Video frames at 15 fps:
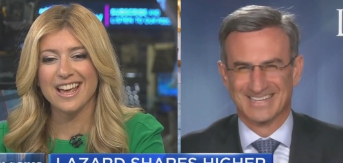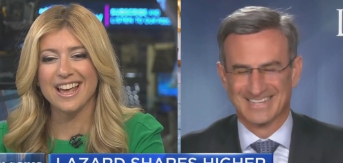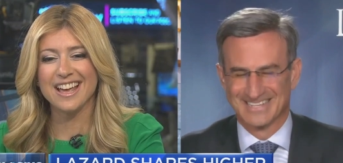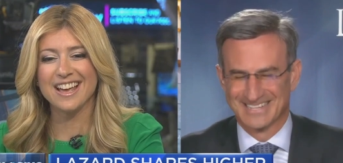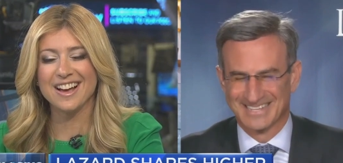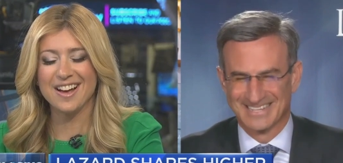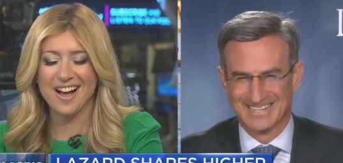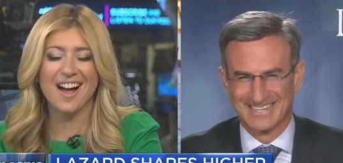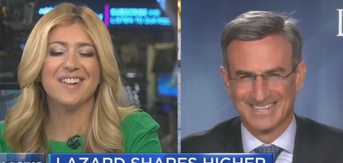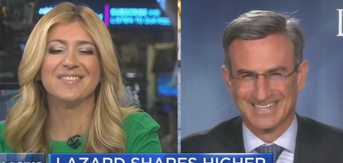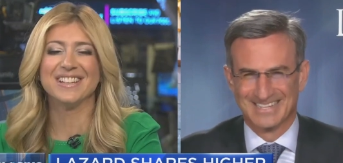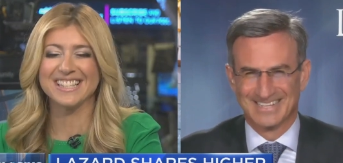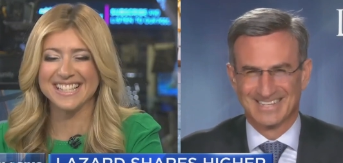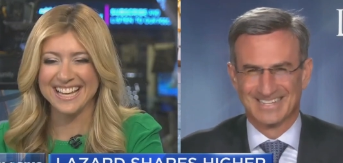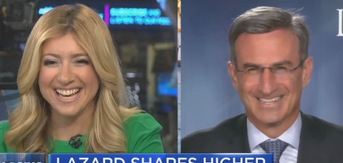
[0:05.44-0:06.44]

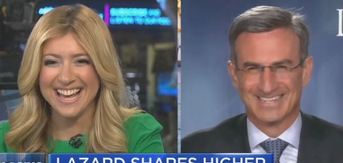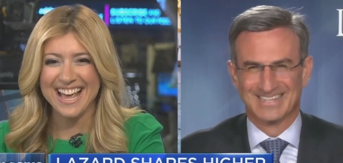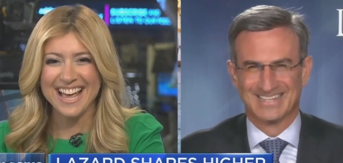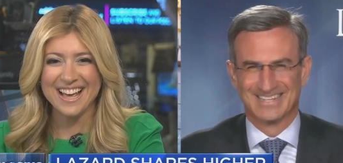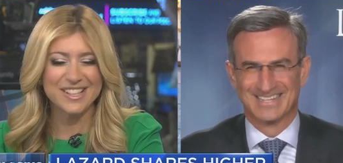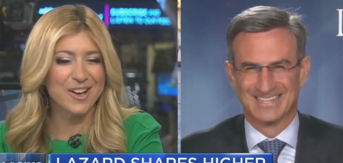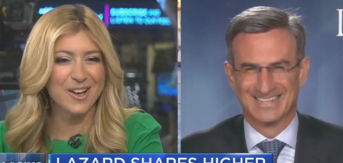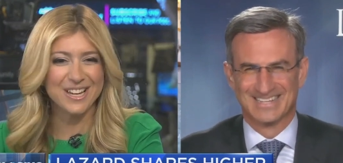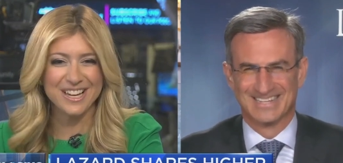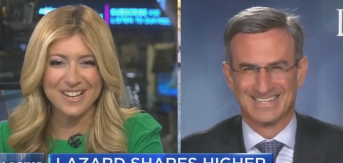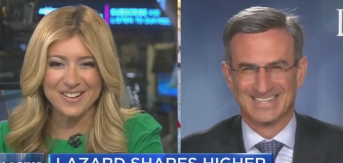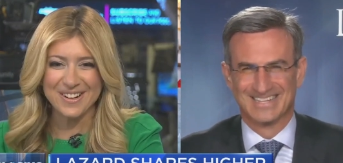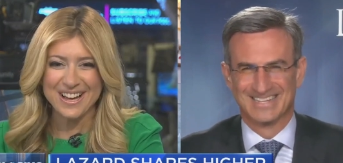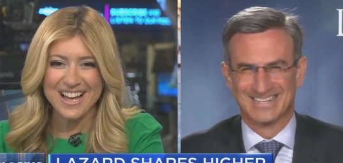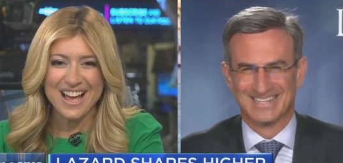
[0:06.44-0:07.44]
Speaker 1: obviously, it's all
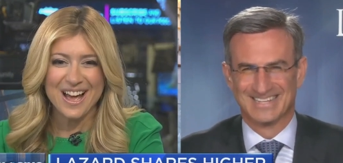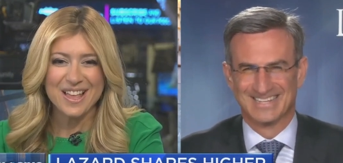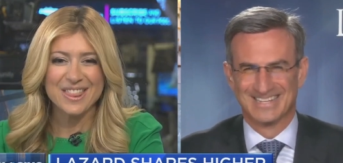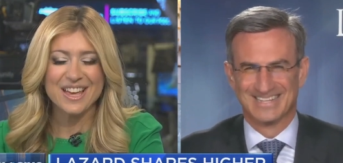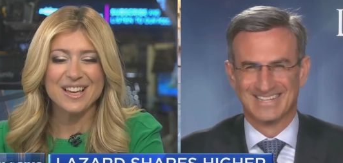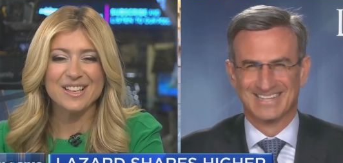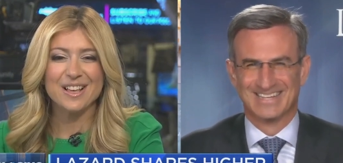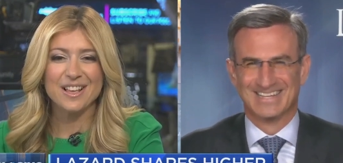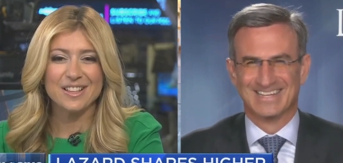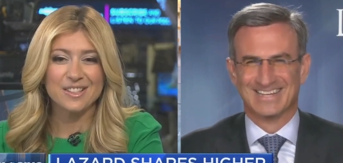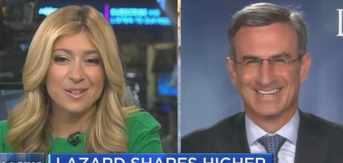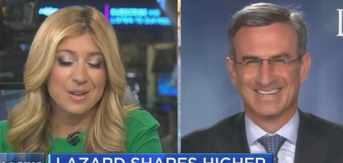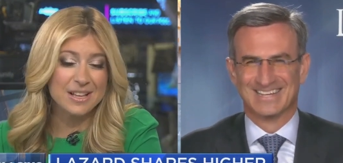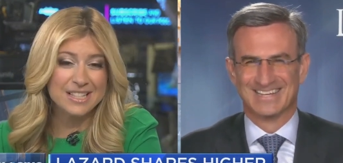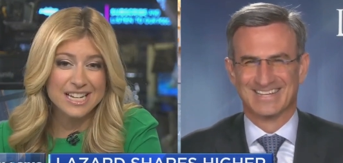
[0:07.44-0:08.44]
you. The
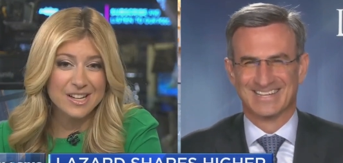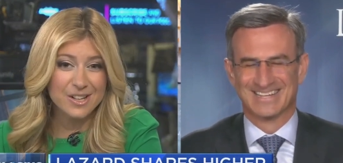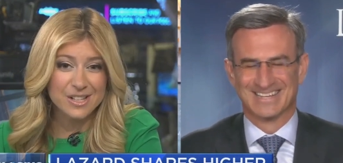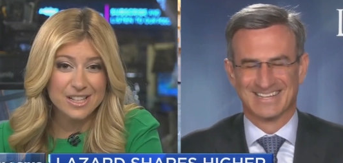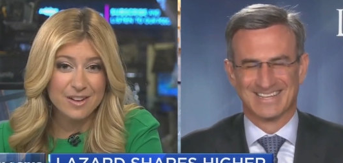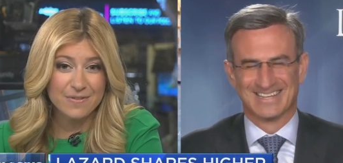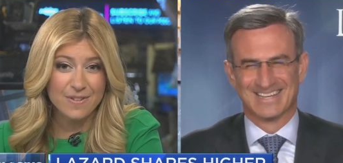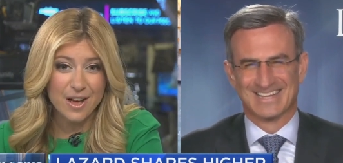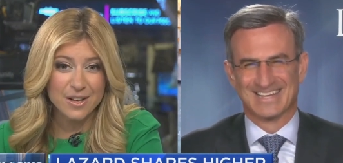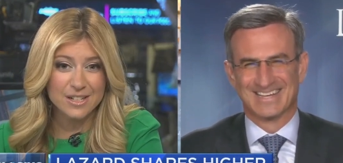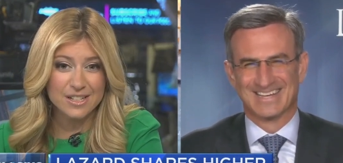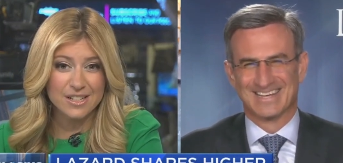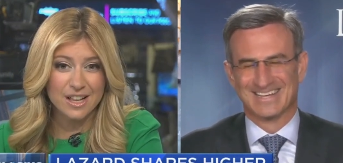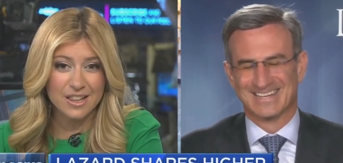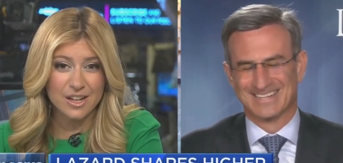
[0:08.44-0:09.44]
deals have felt
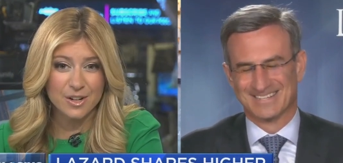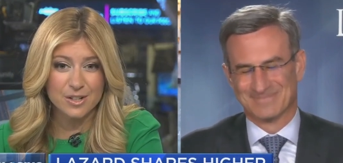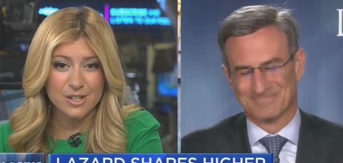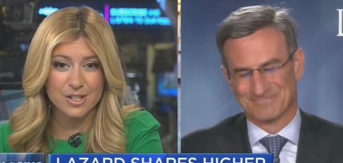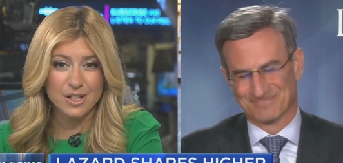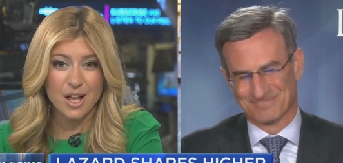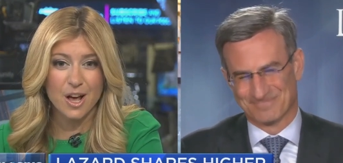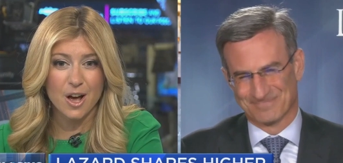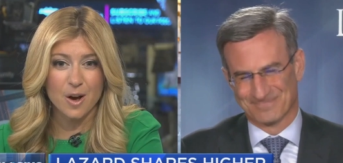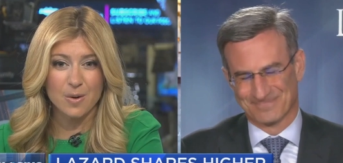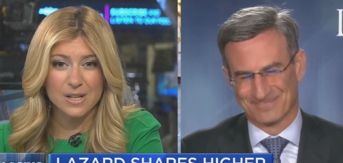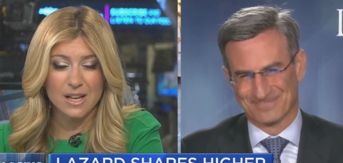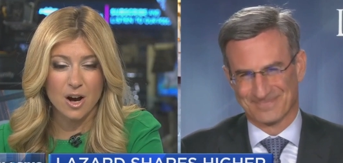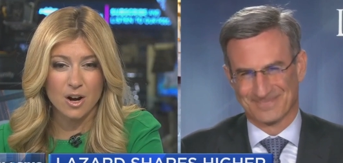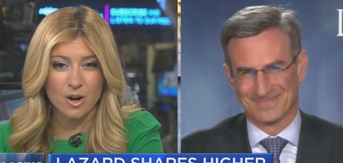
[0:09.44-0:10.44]
a little slow.
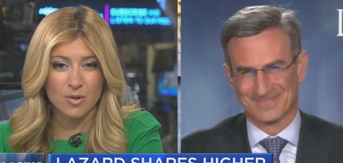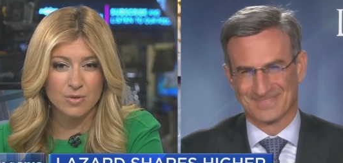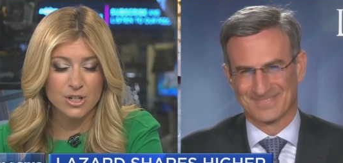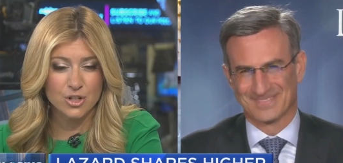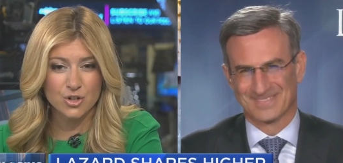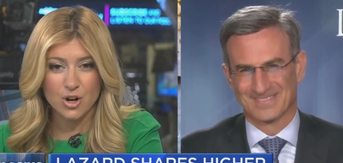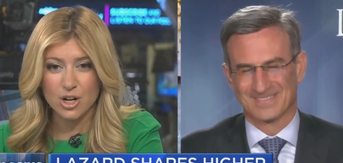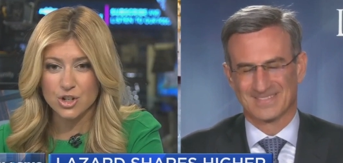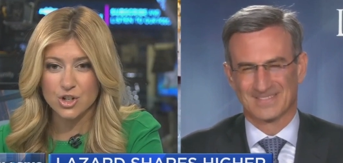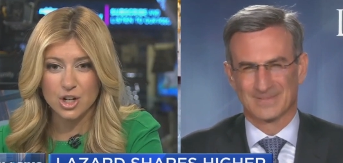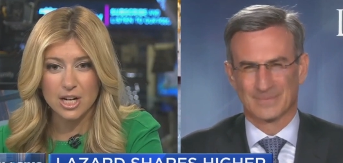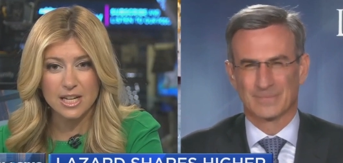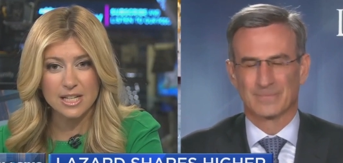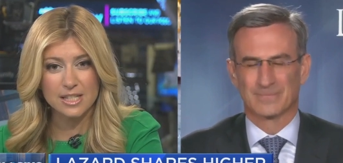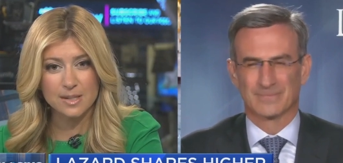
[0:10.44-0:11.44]
Are
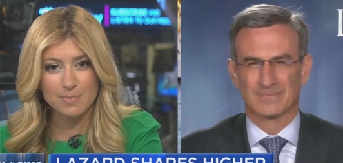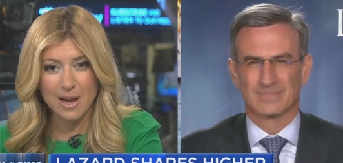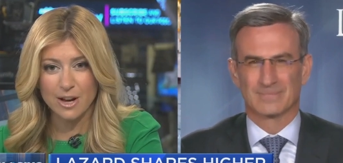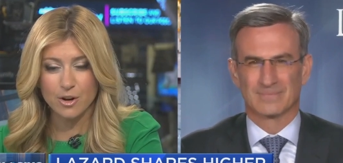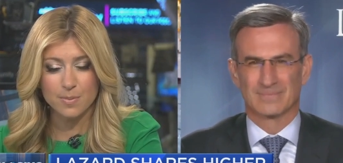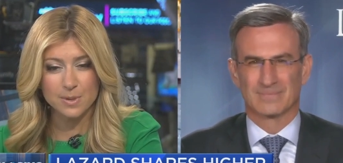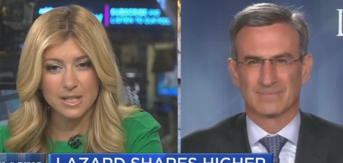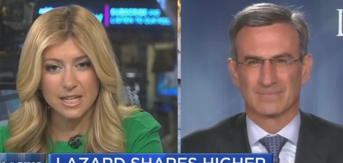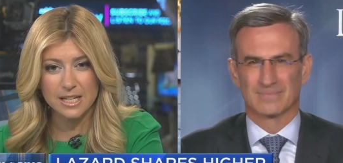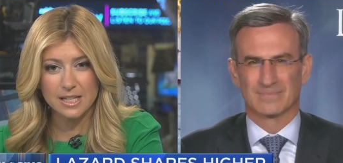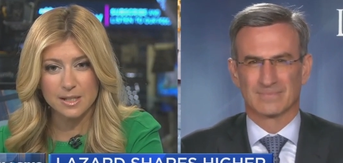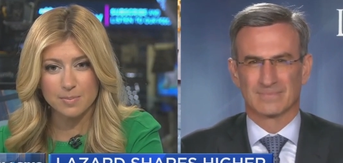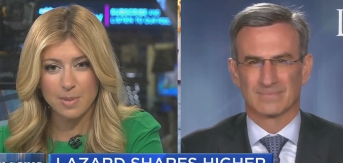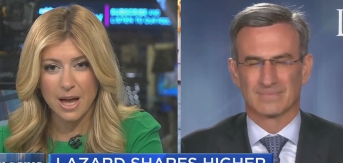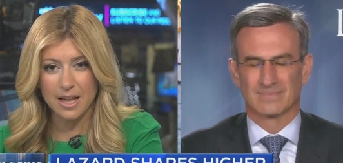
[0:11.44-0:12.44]
restructurings,
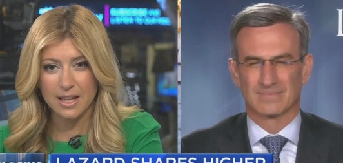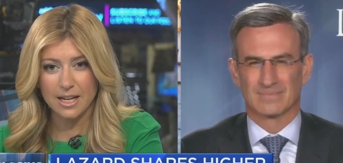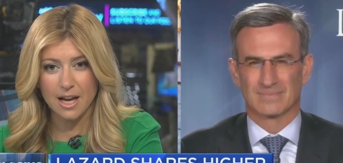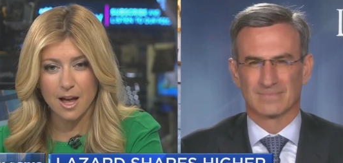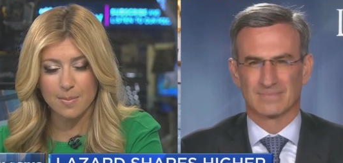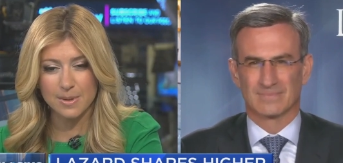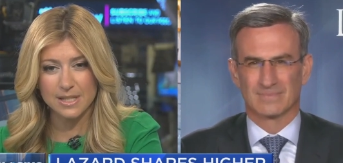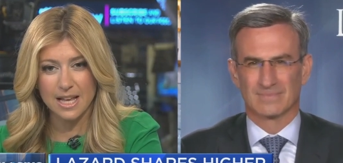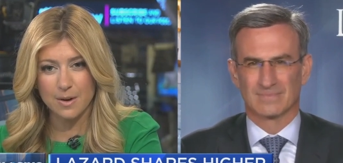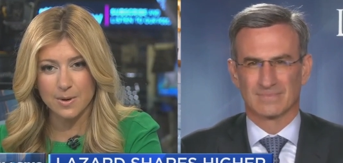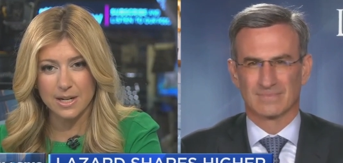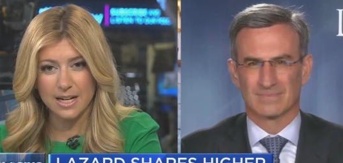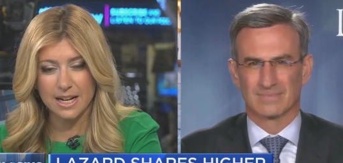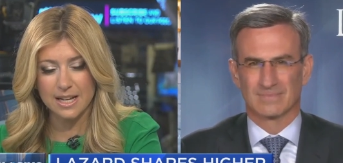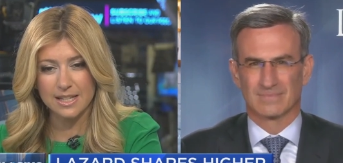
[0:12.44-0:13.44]
bankruptcies piling up? Is that
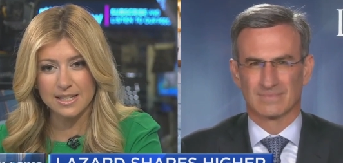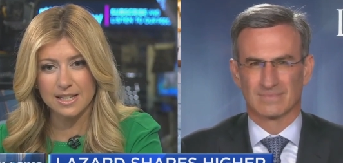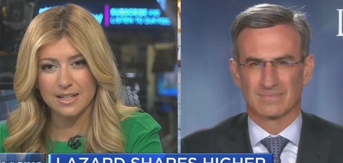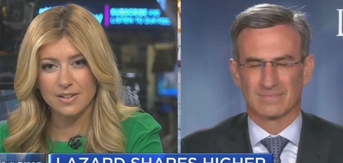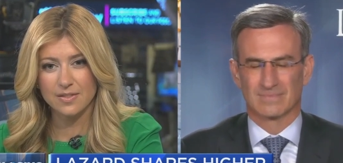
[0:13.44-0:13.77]
what it is?